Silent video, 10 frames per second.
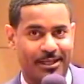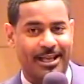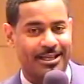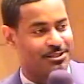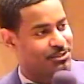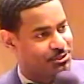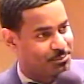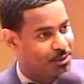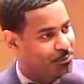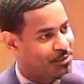And to Sister
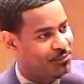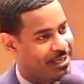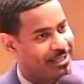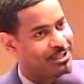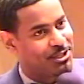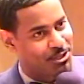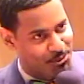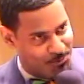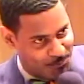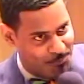Small, we thank you